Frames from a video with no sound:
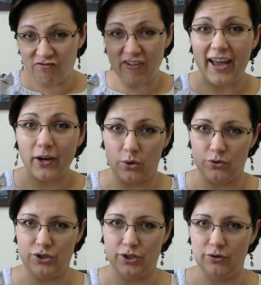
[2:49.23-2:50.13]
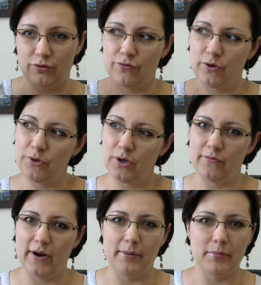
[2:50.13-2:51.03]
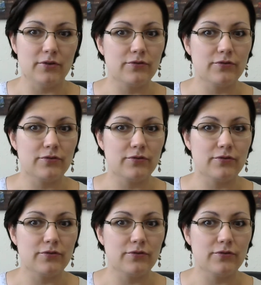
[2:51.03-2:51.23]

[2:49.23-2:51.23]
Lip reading: fed onto you from your environment,